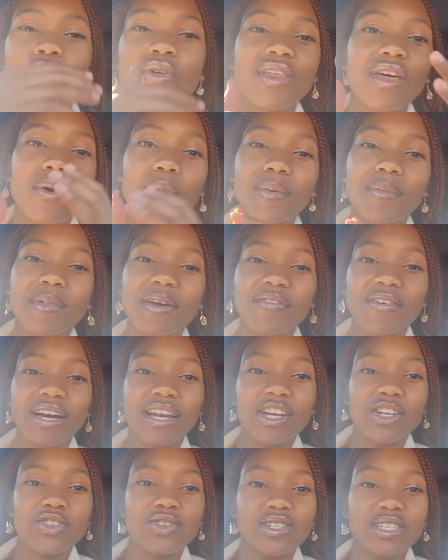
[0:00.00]
how we make
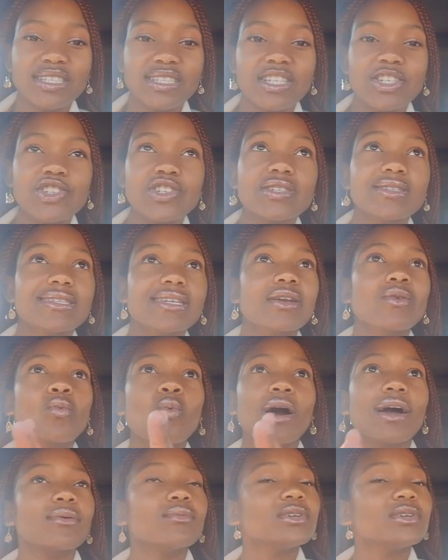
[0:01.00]
financial decisions and why